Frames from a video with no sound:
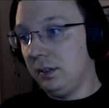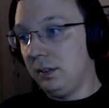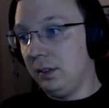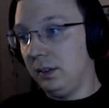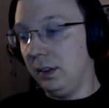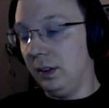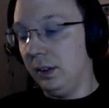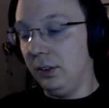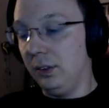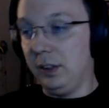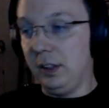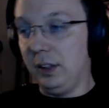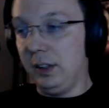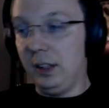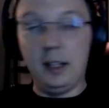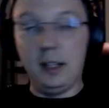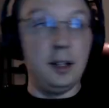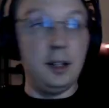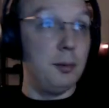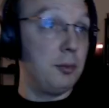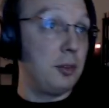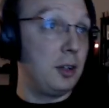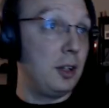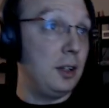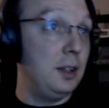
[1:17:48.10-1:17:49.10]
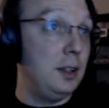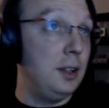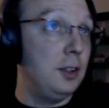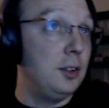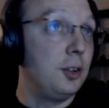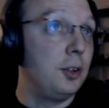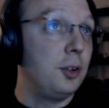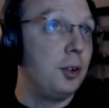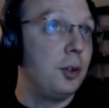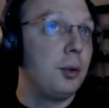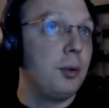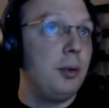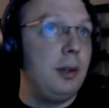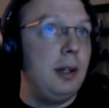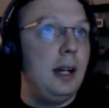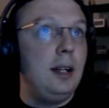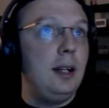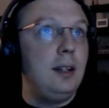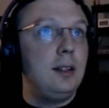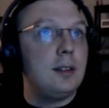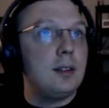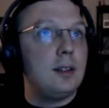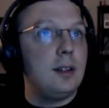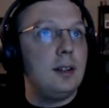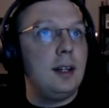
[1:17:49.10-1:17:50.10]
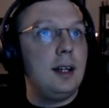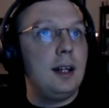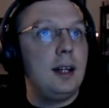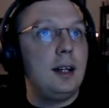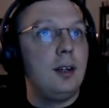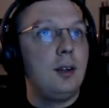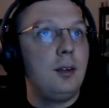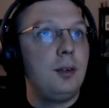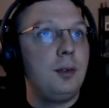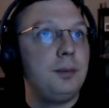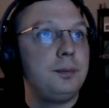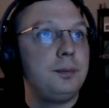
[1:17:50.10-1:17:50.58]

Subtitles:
Those are the items I need to create now.